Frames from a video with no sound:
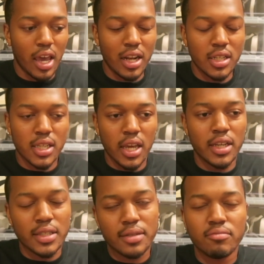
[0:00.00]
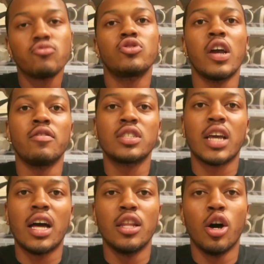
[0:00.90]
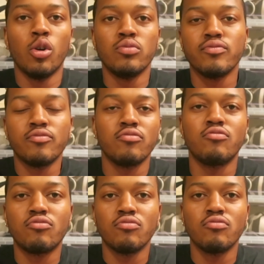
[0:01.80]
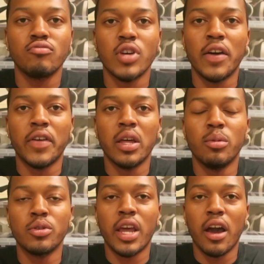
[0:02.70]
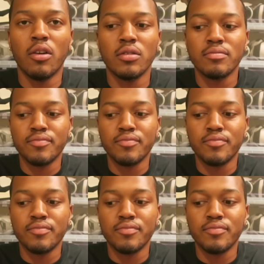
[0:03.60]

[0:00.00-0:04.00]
and it says Travis Scott Low available now.